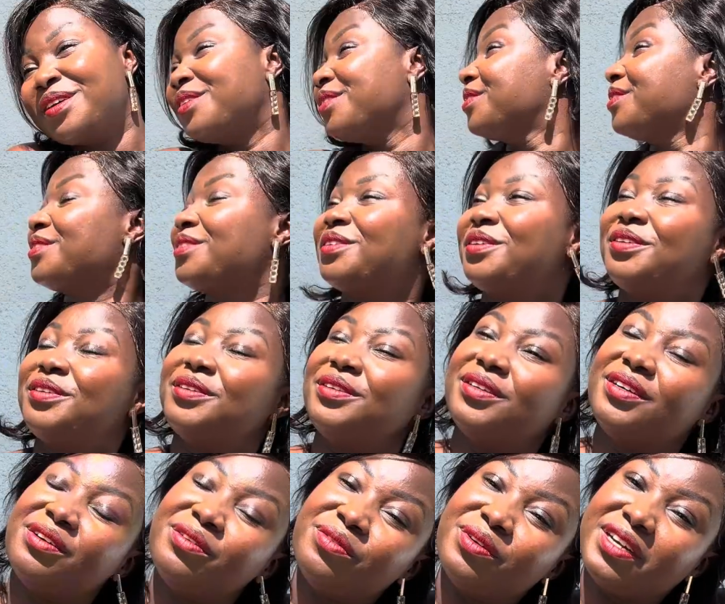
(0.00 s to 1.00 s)
So
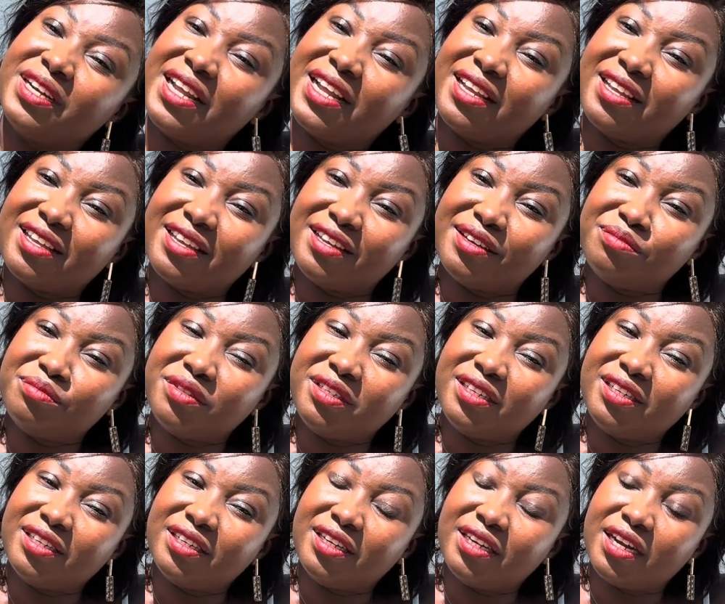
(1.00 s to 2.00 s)
when I came
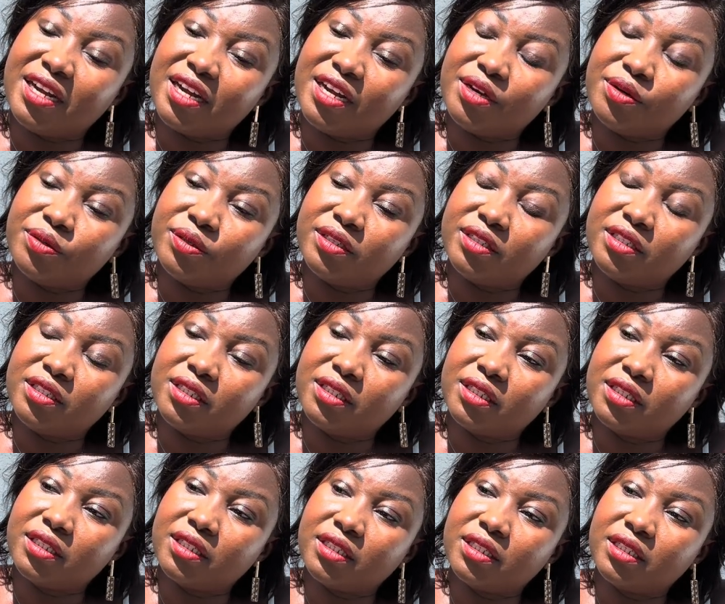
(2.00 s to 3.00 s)
here, I
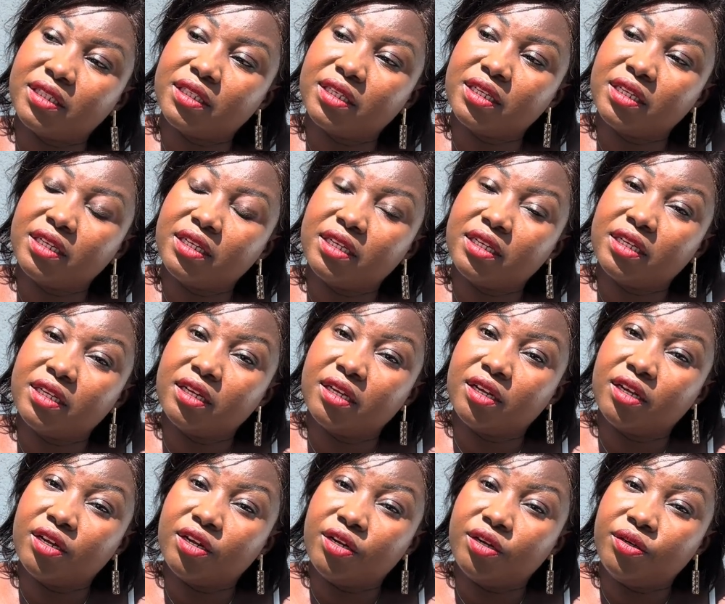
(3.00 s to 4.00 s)
was
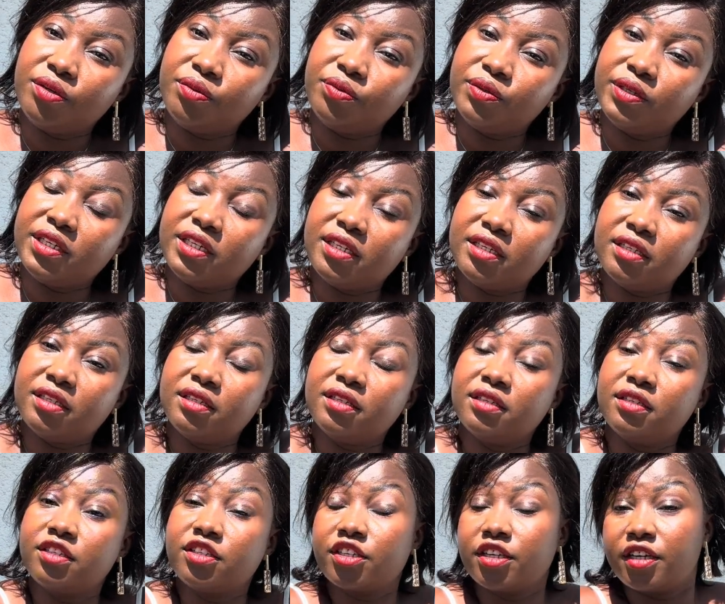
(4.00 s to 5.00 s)
really
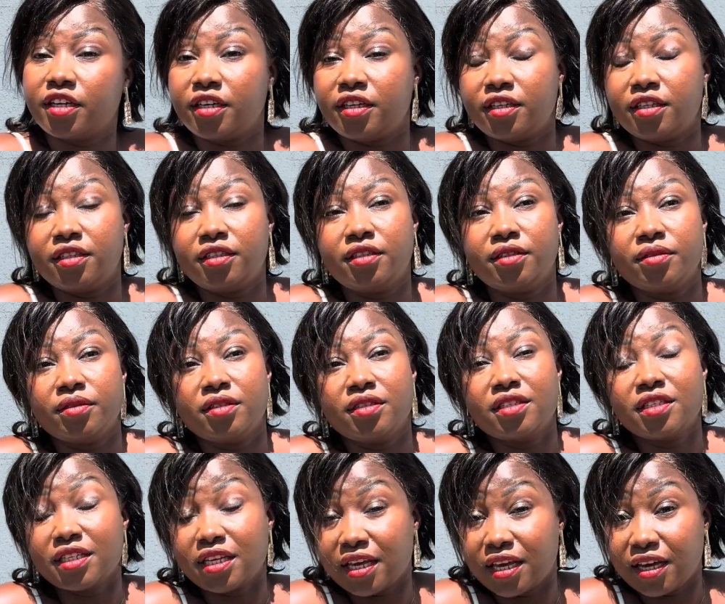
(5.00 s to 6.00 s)
scared
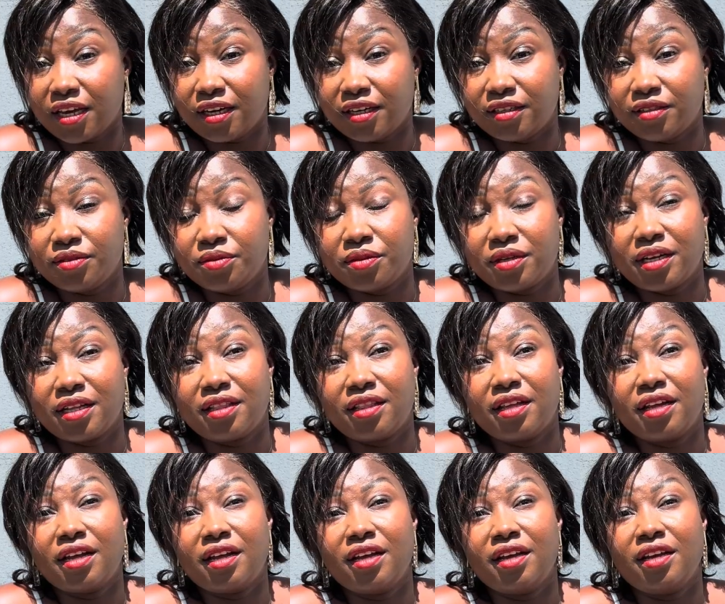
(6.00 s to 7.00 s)

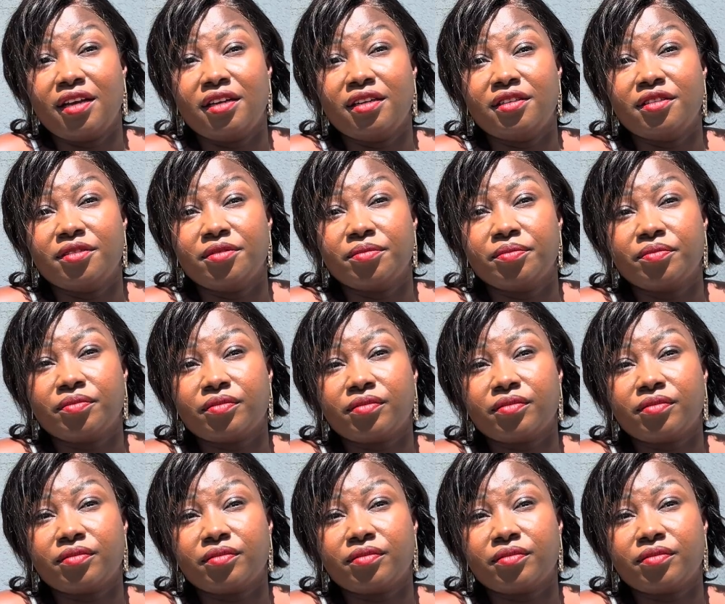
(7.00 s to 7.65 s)
rather, and